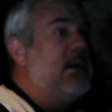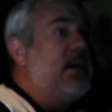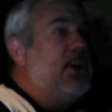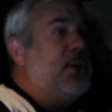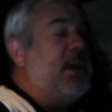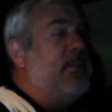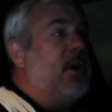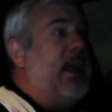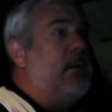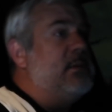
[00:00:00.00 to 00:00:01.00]
You can get them
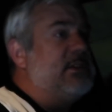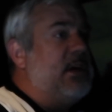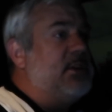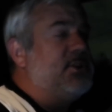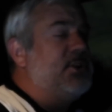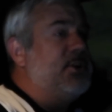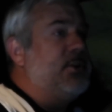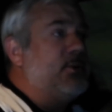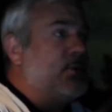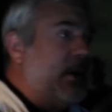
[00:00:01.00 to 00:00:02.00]
on Amazon
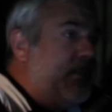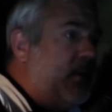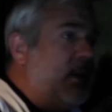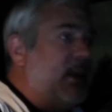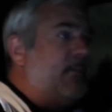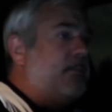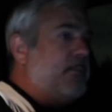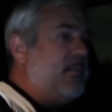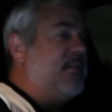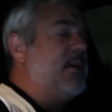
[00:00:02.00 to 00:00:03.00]
too, the Treat Beauty
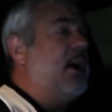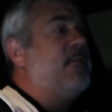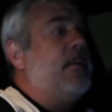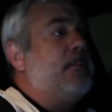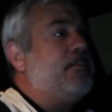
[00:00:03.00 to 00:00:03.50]
stuff.